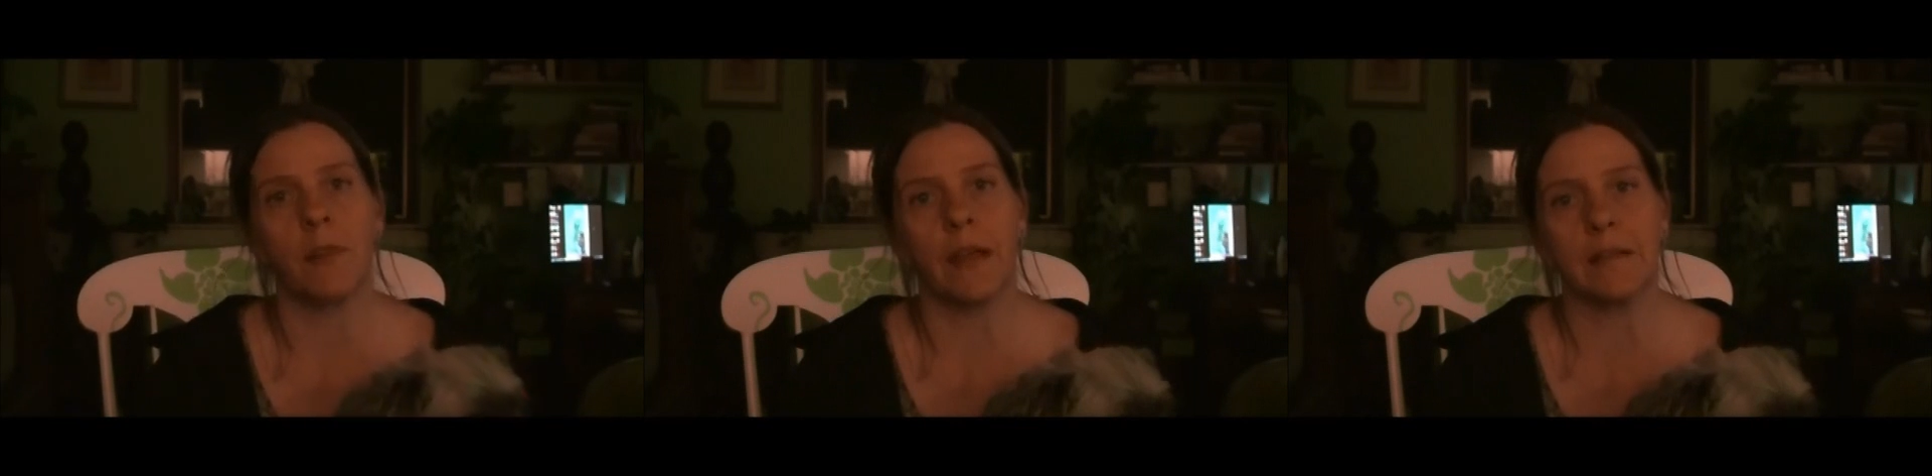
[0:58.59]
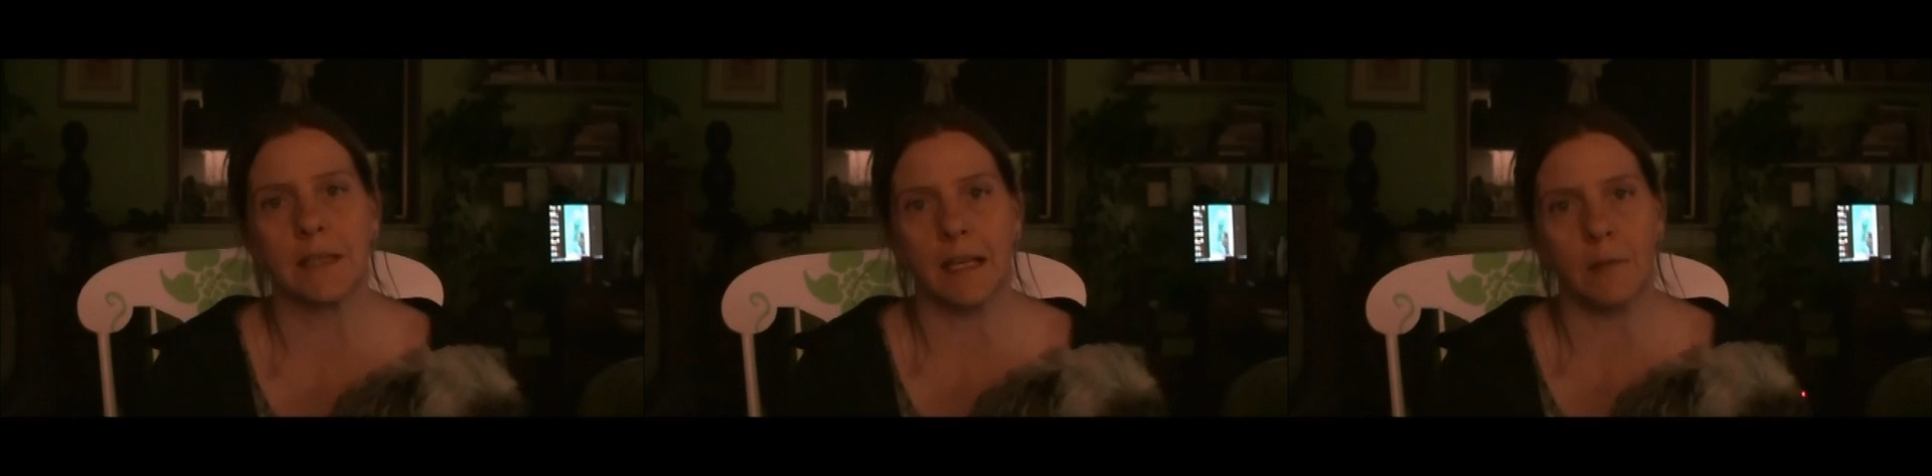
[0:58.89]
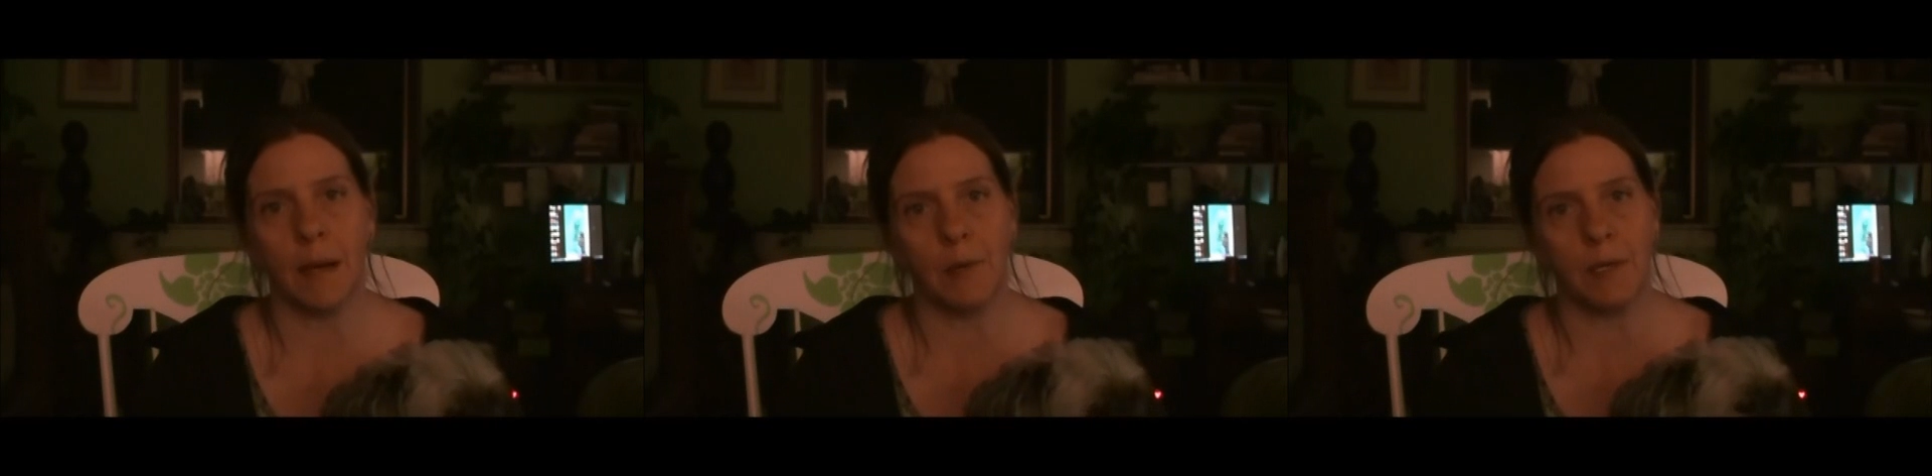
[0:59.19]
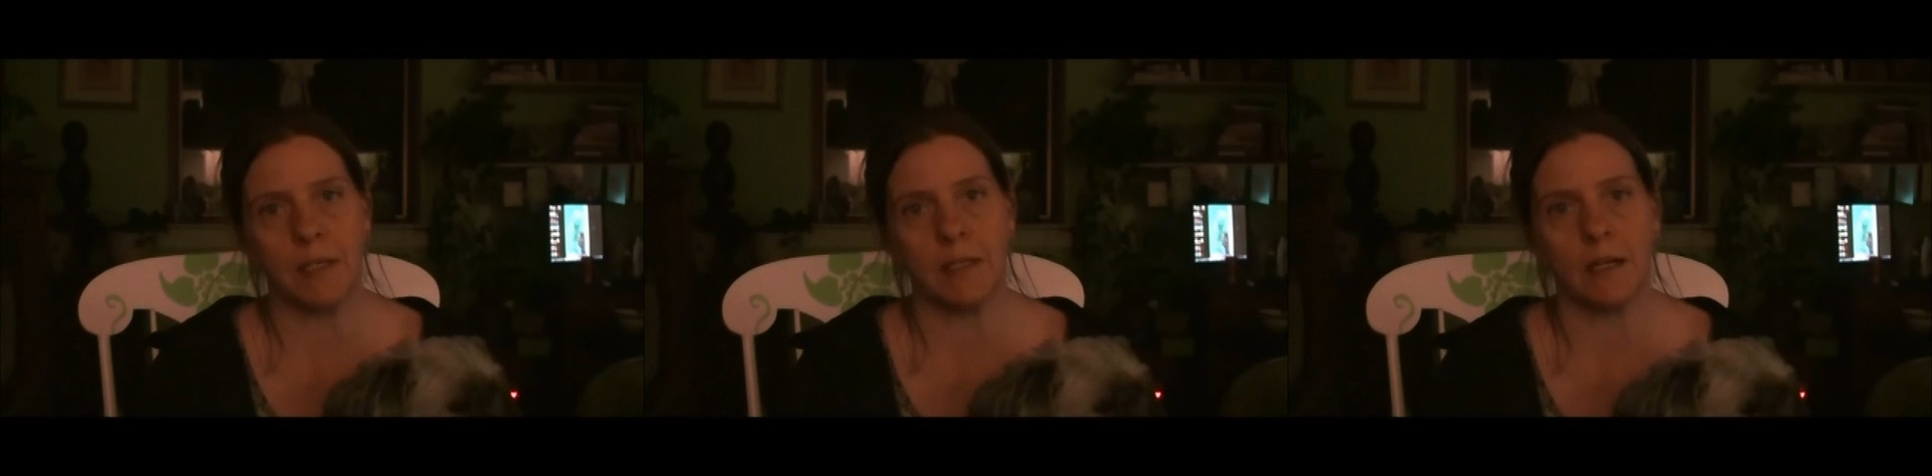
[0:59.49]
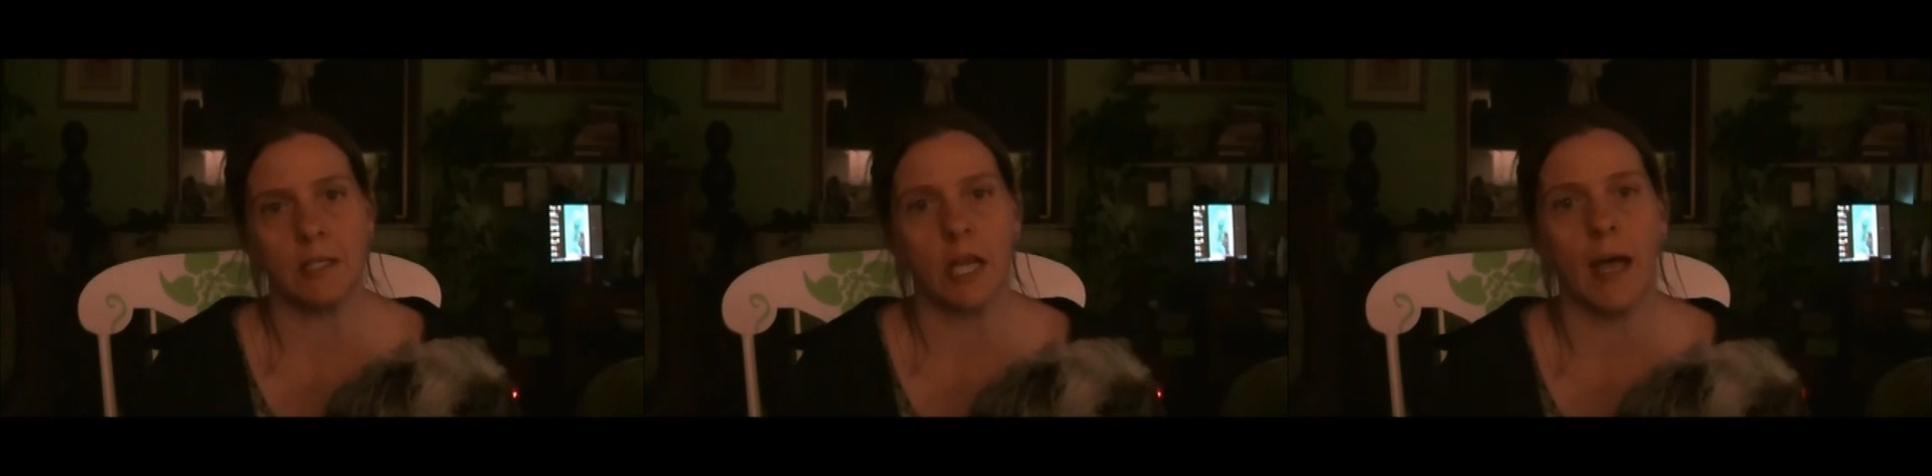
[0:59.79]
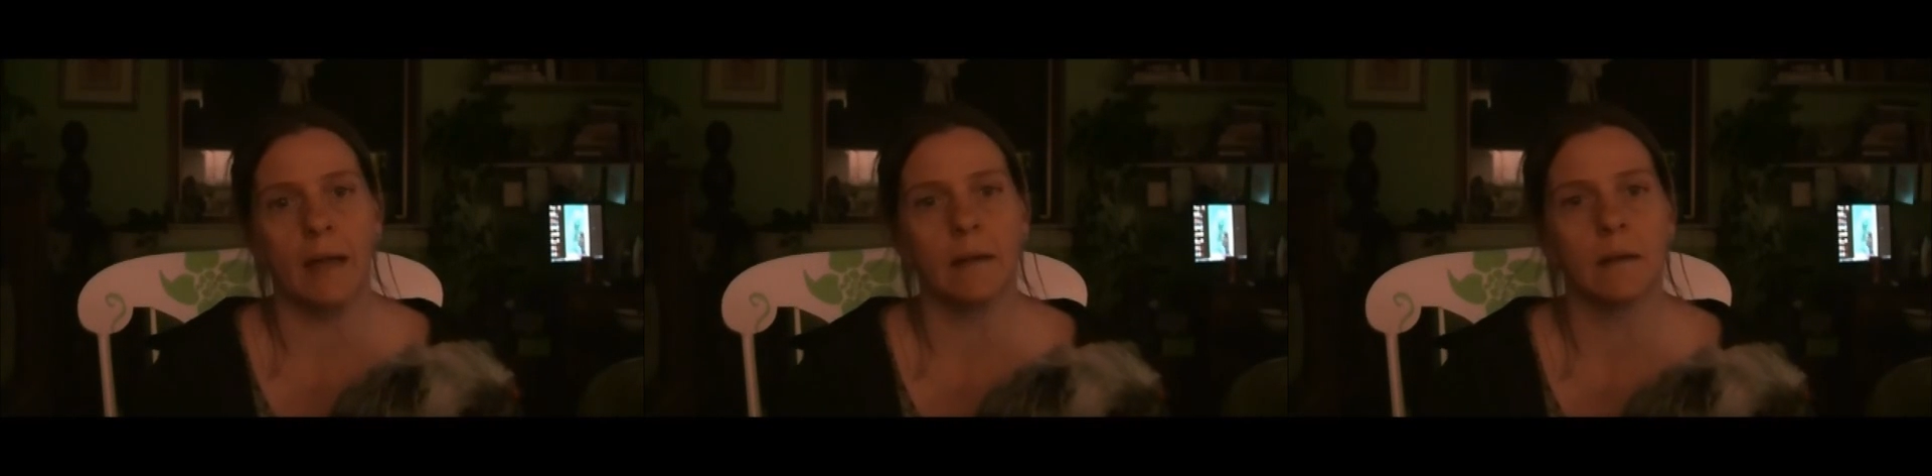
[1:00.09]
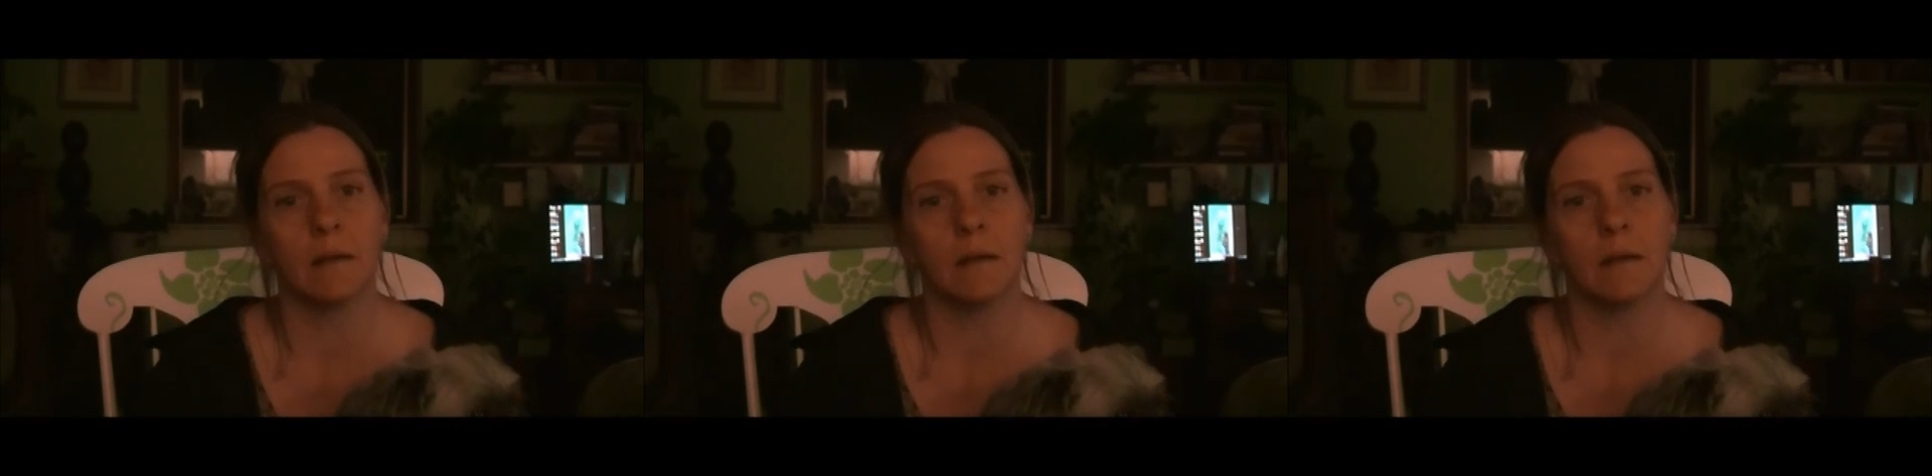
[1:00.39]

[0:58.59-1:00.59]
things that you might want to touch on.